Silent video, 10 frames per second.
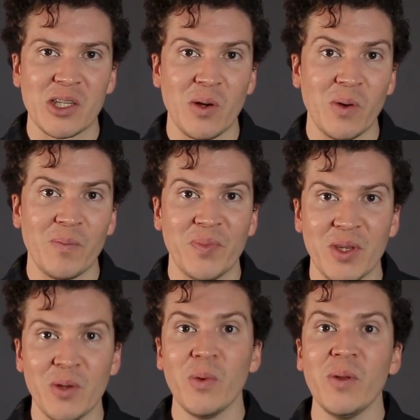So
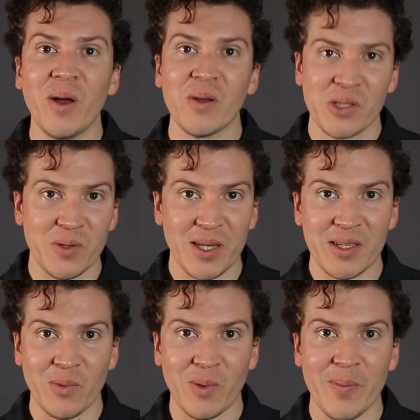you will also
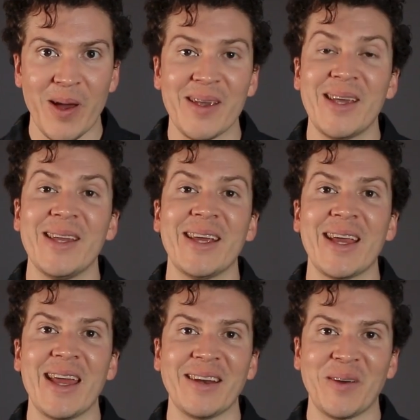need to worry about
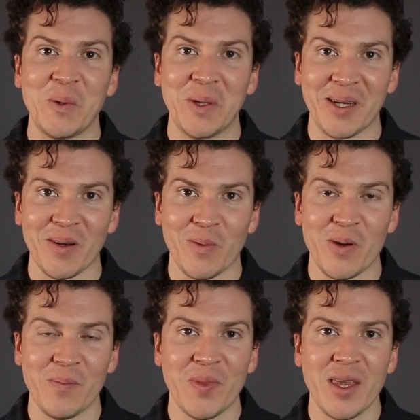heating and cooling your
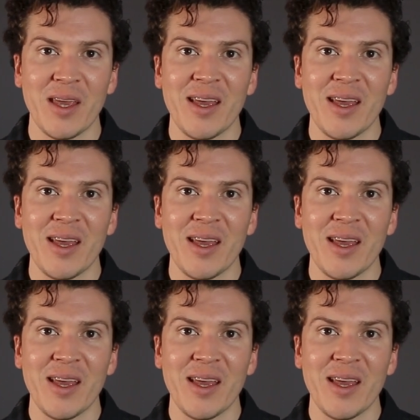room.